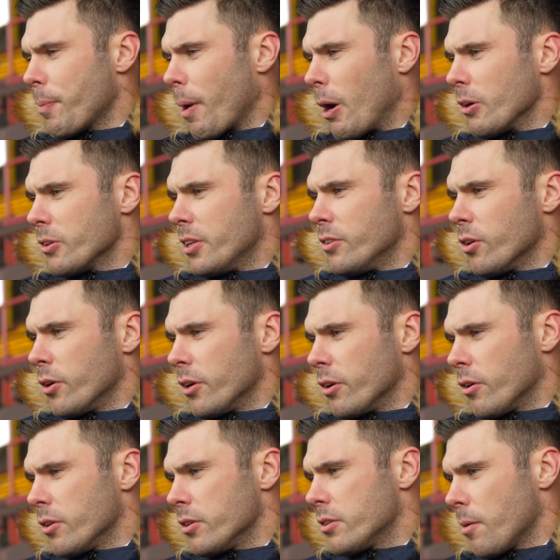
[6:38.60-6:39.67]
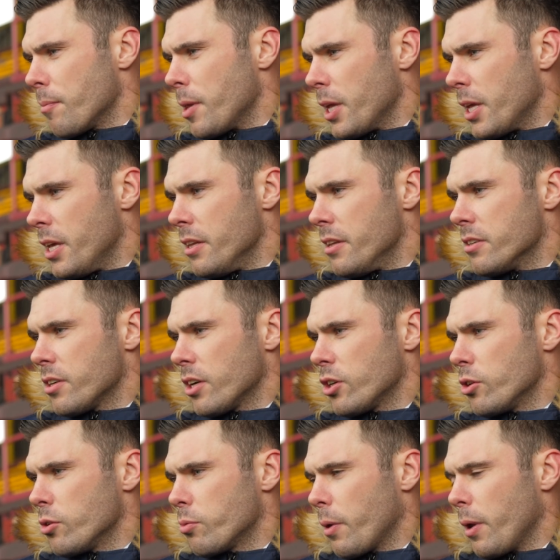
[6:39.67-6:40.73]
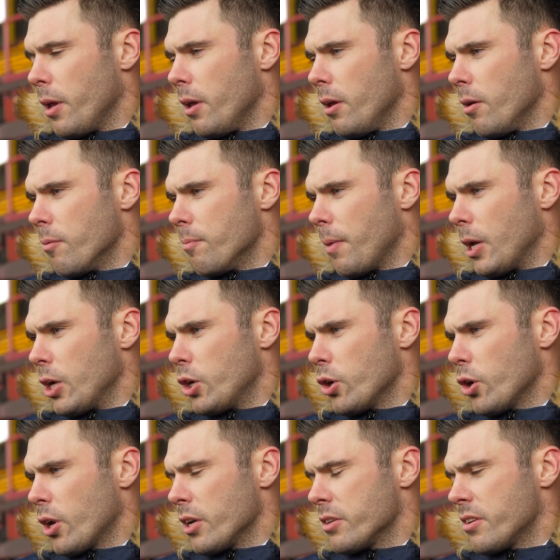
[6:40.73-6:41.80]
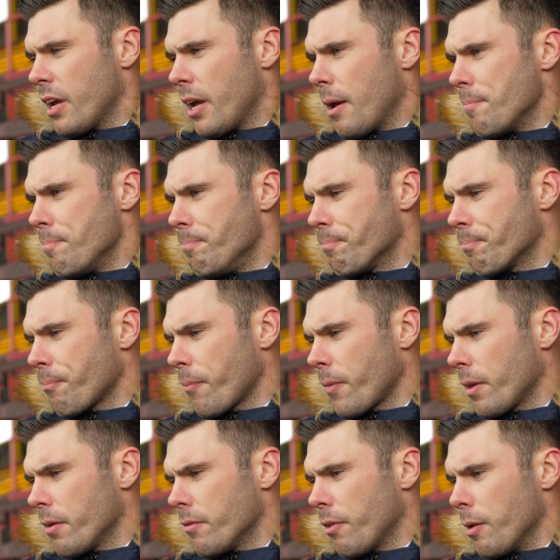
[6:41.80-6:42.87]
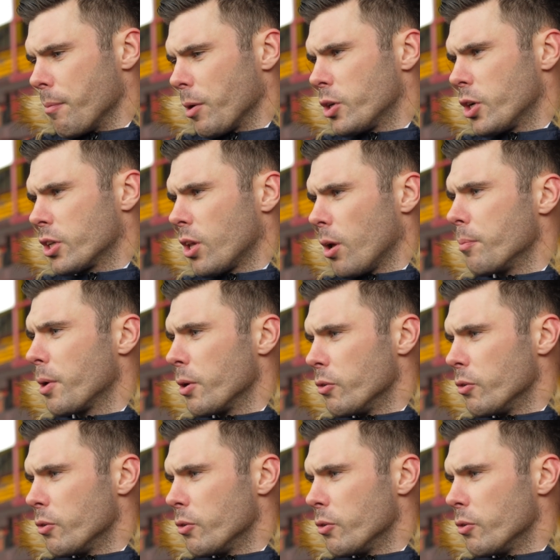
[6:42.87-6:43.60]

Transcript: are balanced on some of the key decisions. We make sure it's very much the club